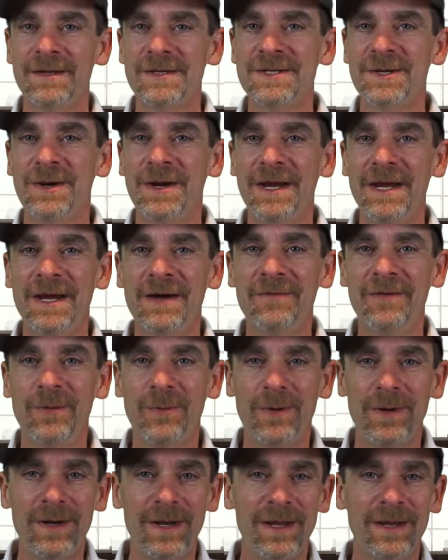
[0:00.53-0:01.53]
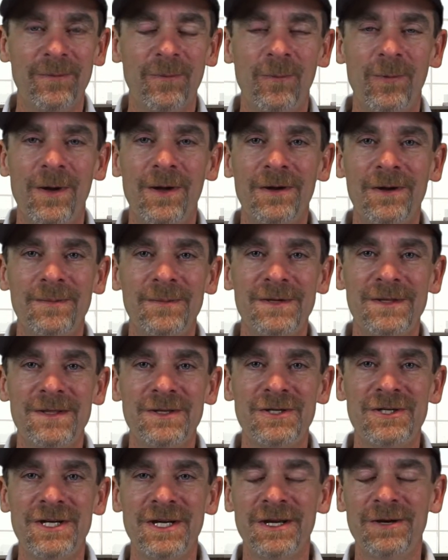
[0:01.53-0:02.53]
So hey everyone, and welcome to
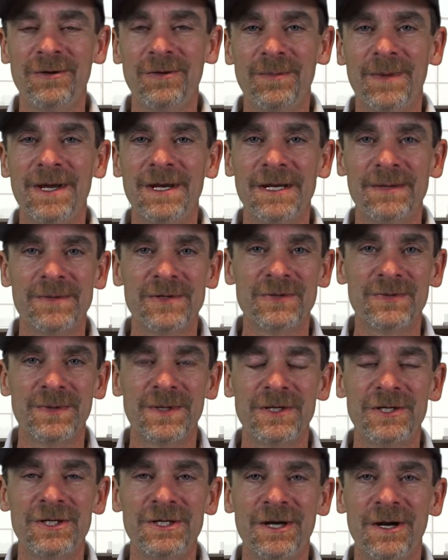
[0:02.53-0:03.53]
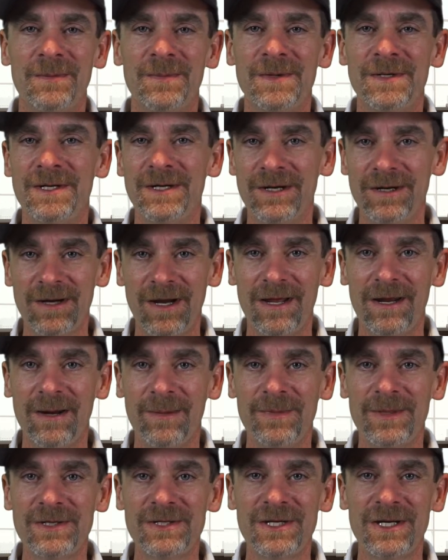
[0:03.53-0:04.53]
the channel. My name is Rich Charpentier and
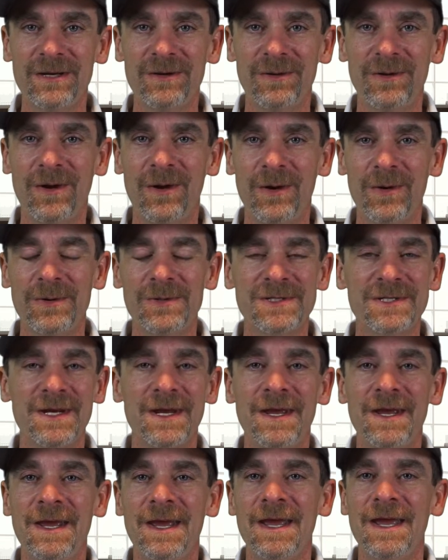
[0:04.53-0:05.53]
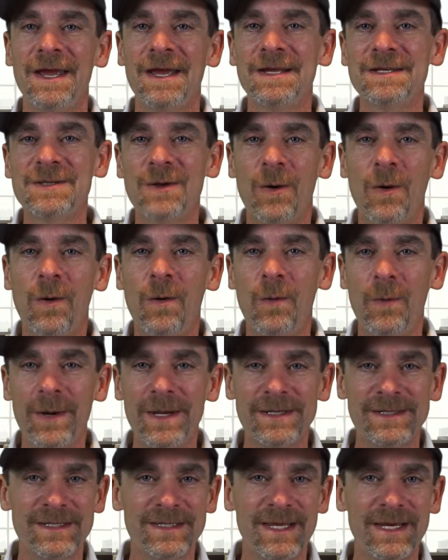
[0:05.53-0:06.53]
I'm the channel host. As
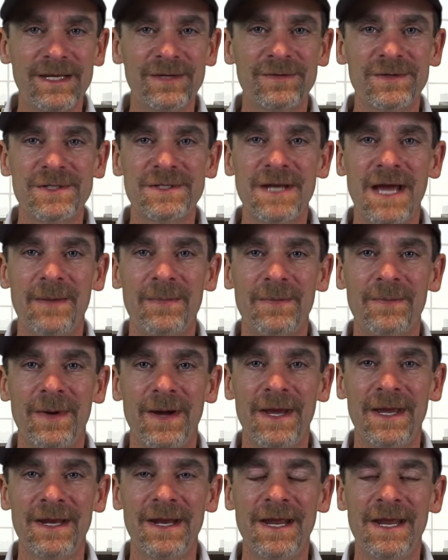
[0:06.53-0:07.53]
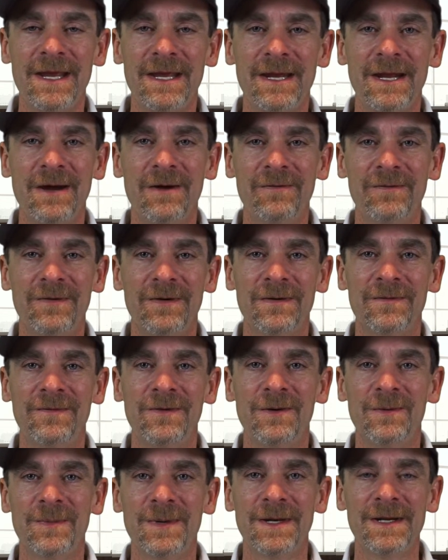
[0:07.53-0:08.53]
always, thanks for stopping by and hanging out for a
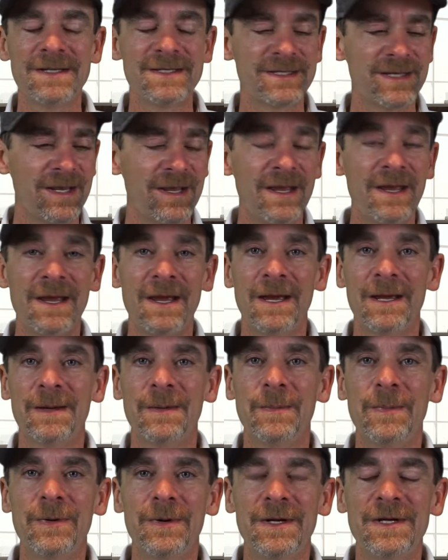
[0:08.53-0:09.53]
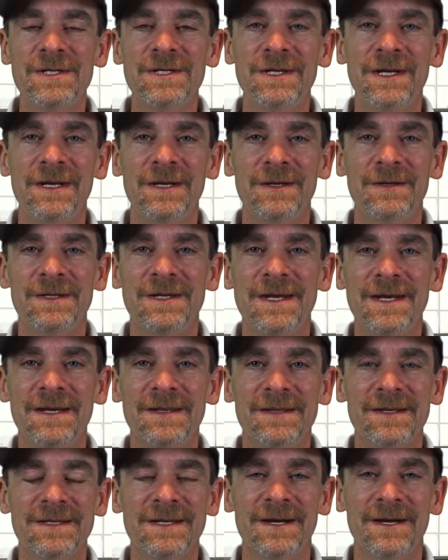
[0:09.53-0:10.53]
few minutes. I appreciate you
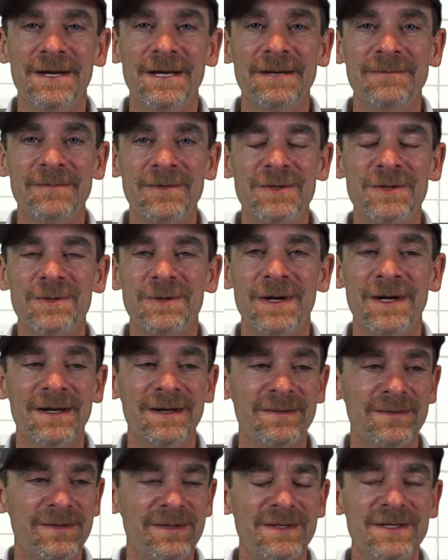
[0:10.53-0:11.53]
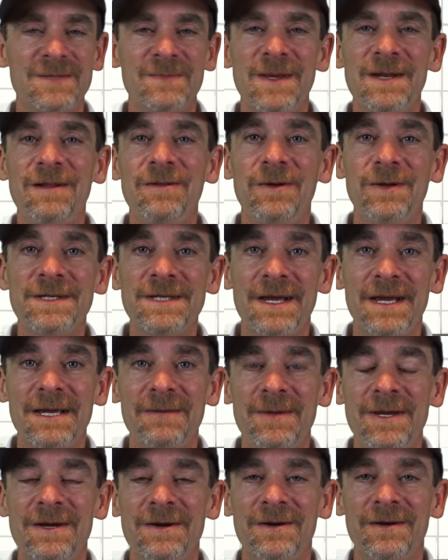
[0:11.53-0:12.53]
taking the time to, uh, to spend a little
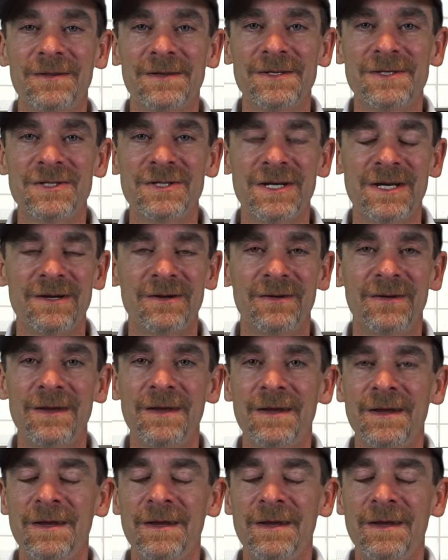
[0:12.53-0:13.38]
time here on this channel.